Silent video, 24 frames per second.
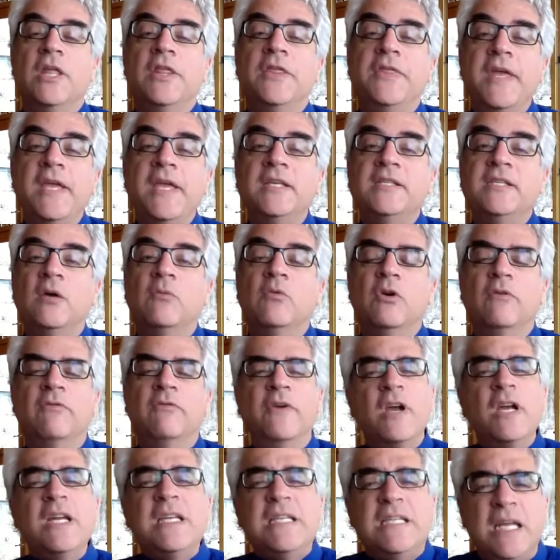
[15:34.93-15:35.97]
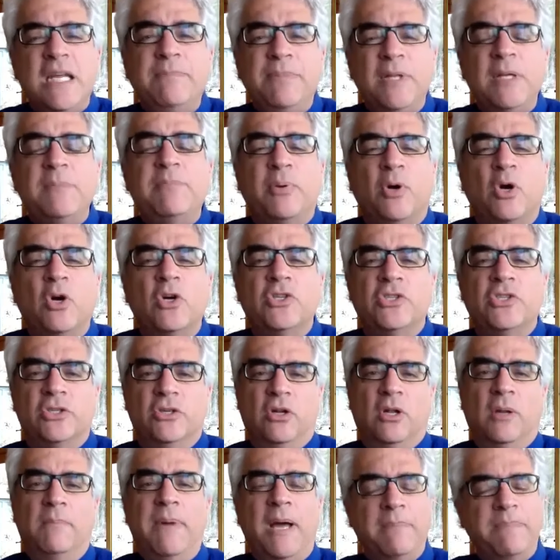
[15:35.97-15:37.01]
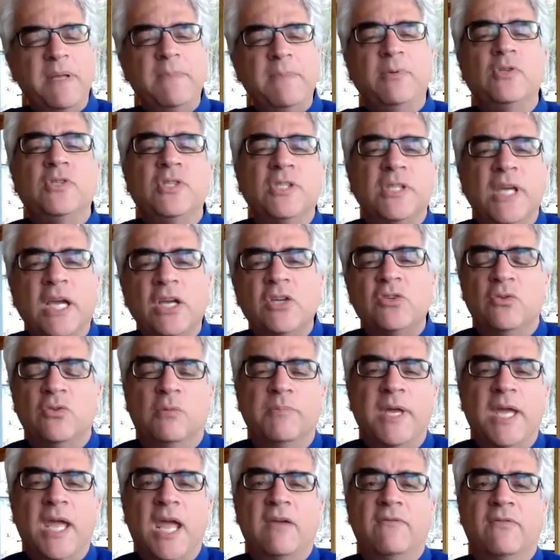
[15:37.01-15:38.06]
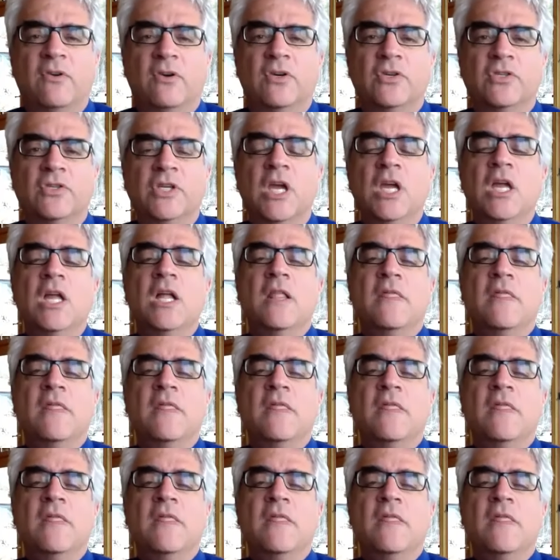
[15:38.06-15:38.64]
things that were very deeply personal about people's sexual behaviors,